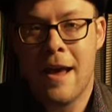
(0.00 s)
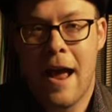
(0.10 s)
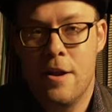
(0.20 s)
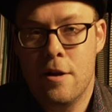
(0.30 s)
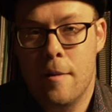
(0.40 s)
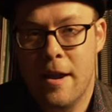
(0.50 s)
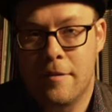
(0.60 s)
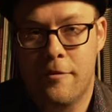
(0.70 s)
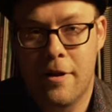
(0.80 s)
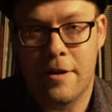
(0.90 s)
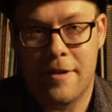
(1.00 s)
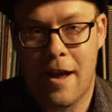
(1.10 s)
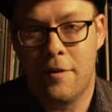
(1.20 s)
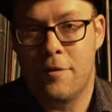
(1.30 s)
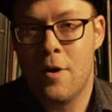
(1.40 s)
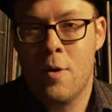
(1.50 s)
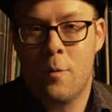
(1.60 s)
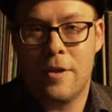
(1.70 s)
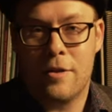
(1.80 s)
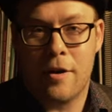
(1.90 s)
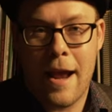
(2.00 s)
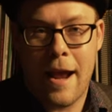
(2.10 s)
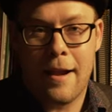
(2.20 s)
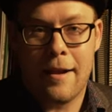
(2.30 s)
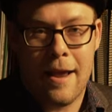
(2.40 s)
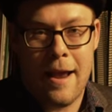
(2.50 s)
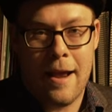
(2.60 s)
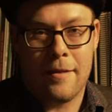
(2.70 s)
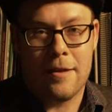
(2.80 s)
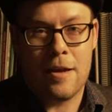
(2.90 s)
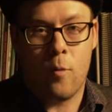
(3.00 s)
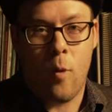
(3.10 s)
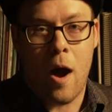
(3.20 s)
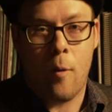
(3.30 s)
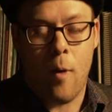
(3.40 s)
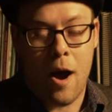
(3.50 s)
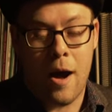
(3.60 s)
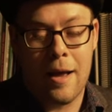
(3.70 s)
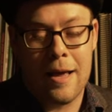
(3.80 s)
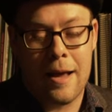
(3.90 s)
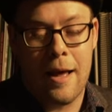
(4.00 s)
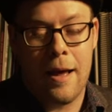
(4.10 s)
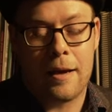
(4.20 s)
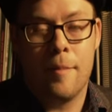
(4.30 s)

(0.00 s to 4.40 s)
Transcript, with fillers: and you can make some funny sounds with your hand and the wah-wah uh,